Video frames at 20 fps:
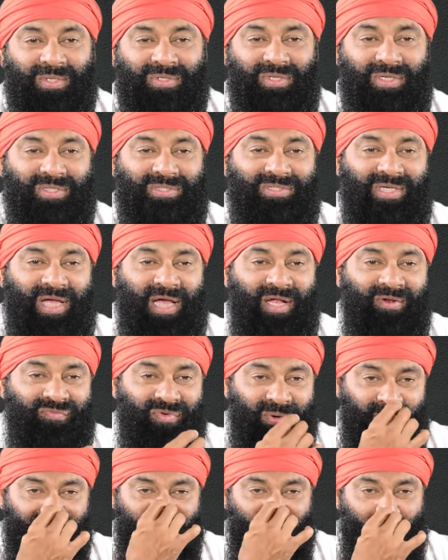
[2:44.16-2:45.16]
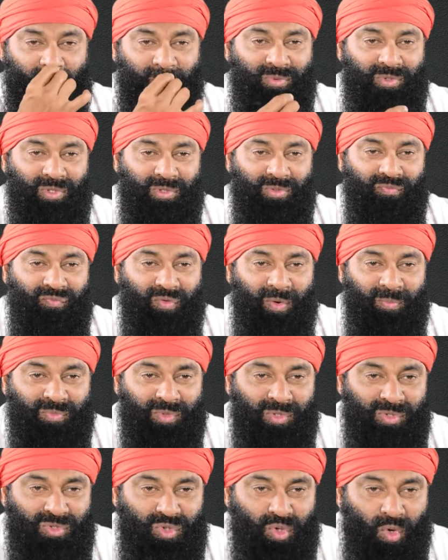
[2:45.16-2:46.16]
The child from top to from
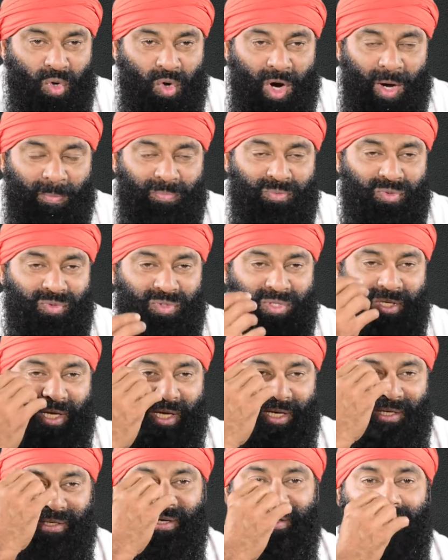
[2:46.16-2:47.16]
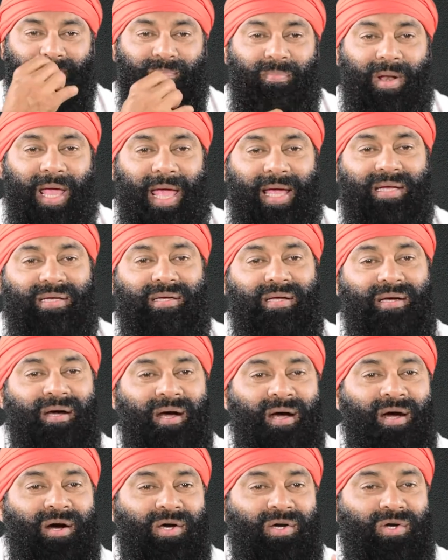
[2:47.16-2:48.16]
the toe up to the head and back,
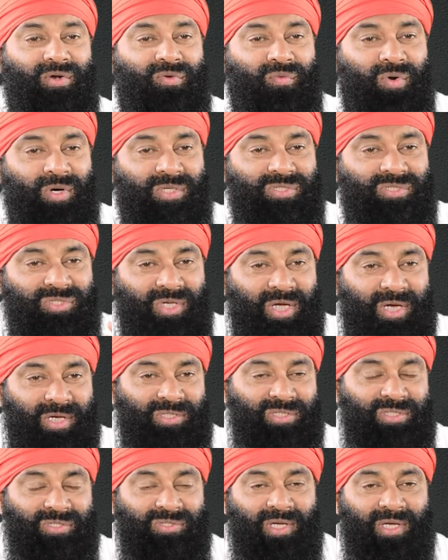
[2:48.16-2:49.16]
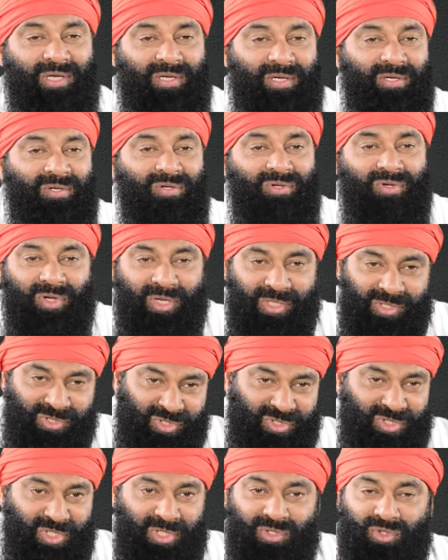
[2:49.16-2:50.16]
reverse direction, they can
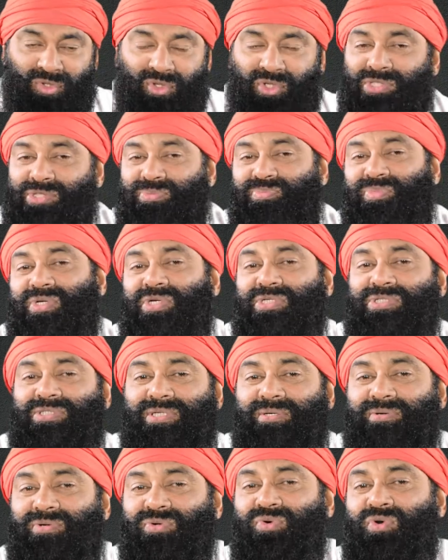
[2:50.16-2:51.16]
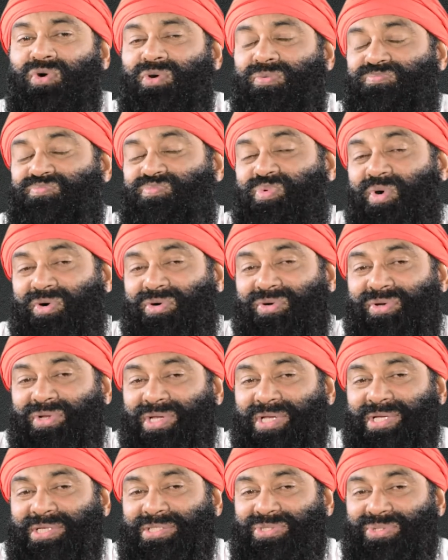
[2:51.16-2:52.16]
kiss and kiss because the whole
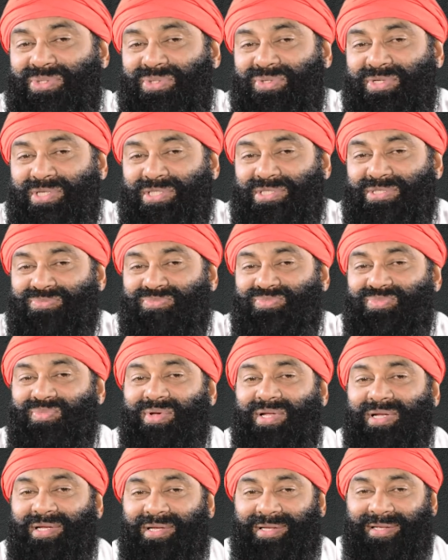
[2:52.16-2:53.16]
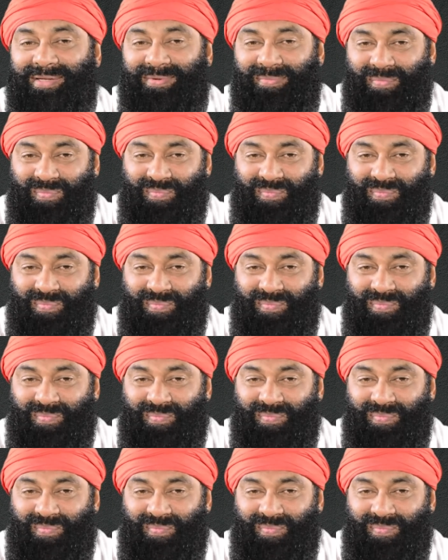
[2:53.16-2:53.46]
body is only smelling